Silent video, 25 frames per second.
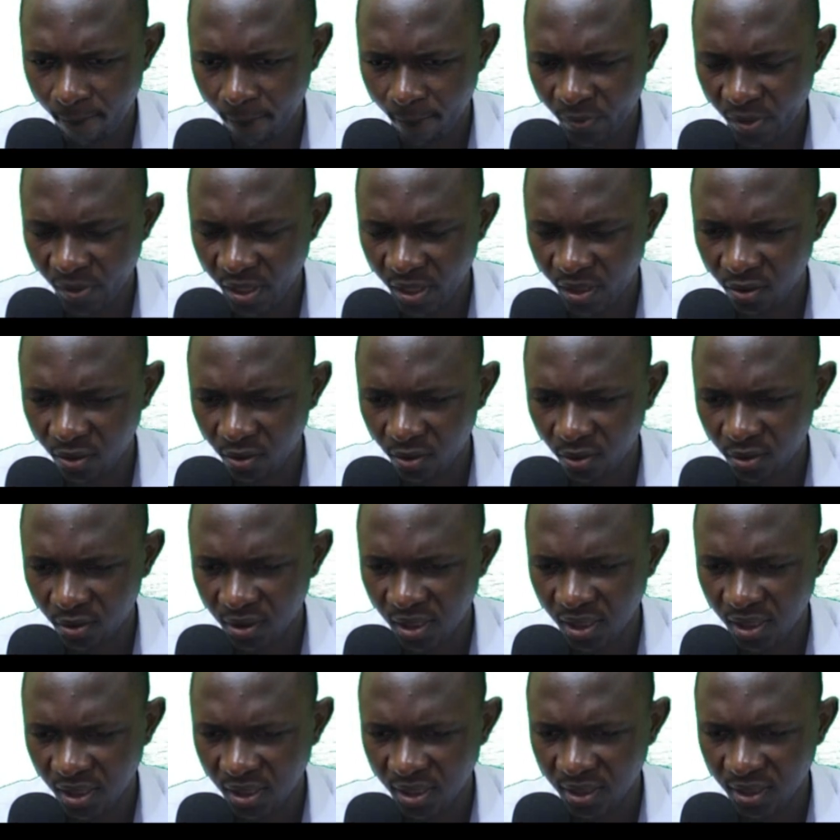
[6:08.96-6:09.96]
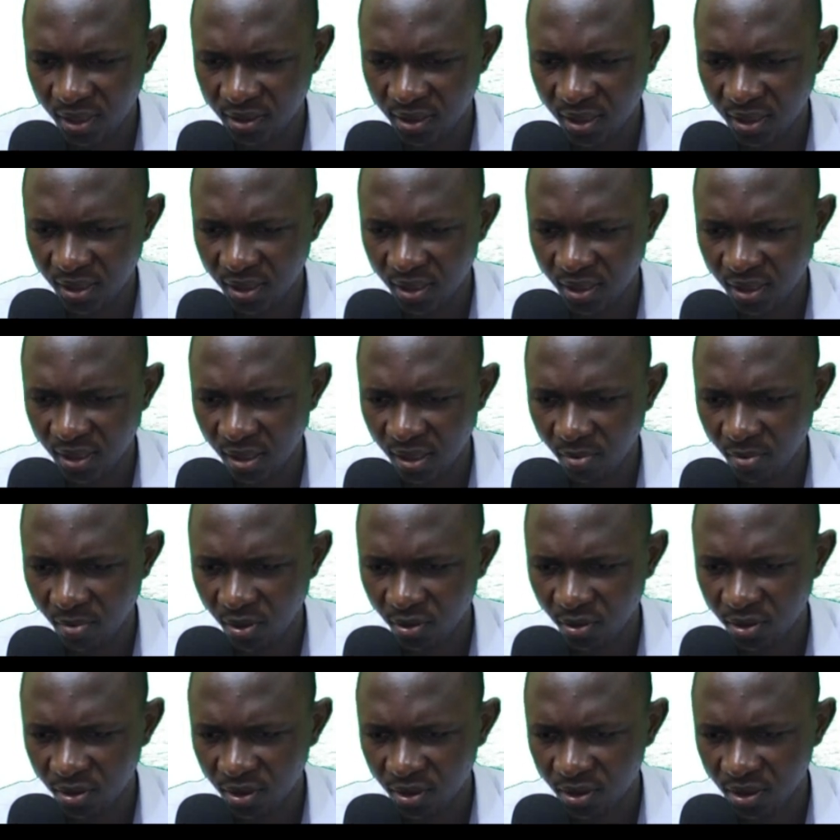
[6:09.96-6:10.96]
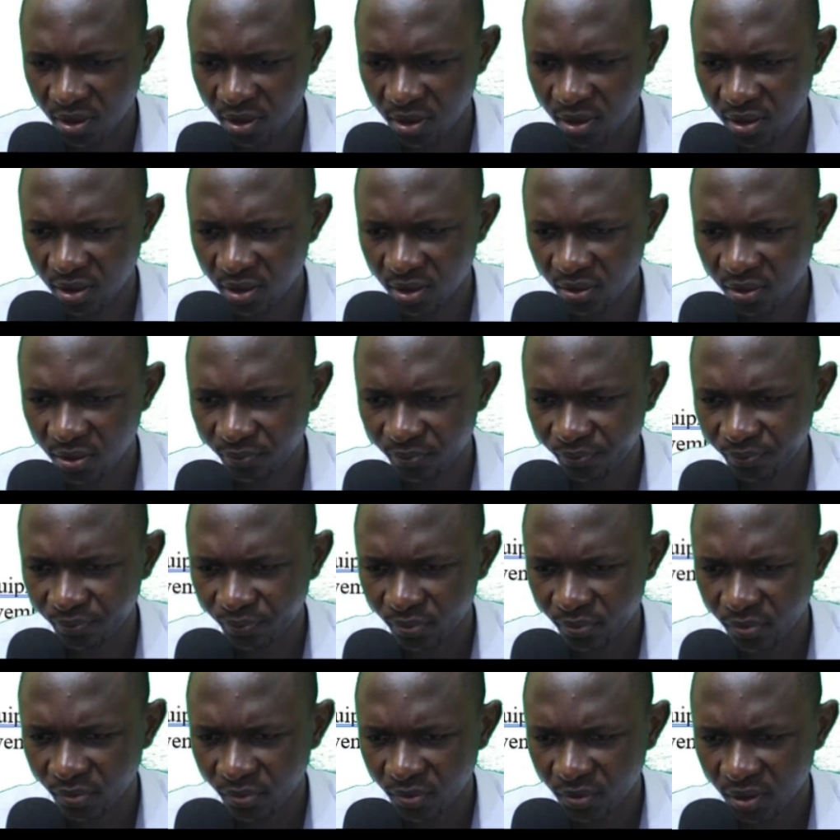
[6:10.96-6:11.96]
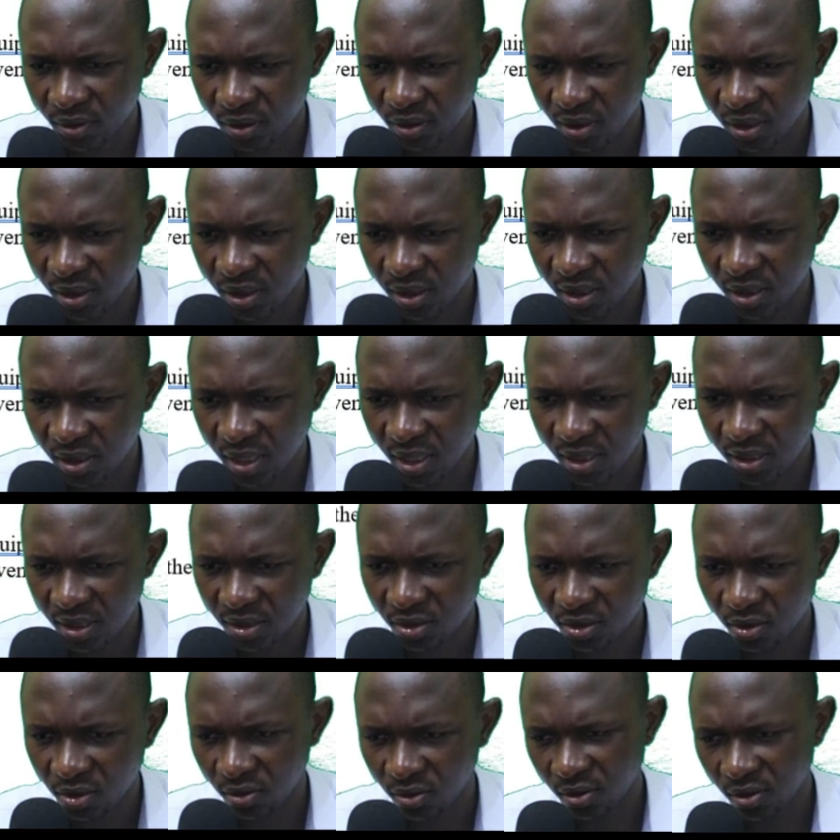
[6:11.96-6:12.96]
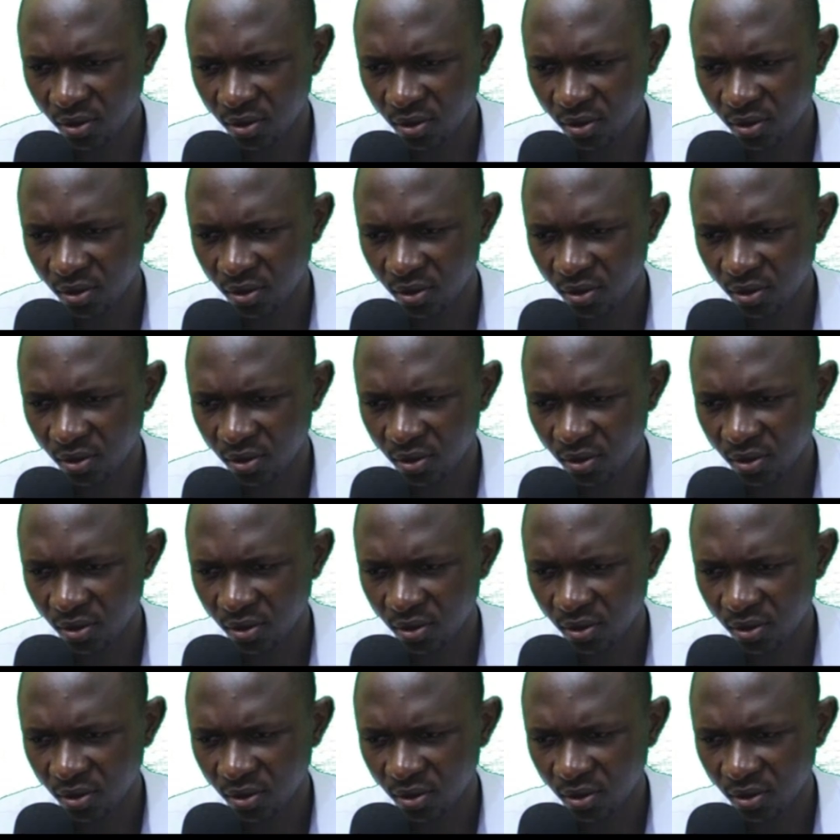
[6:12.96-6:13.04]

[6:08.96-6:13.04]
They're not telling us anything about receipts. Check the additional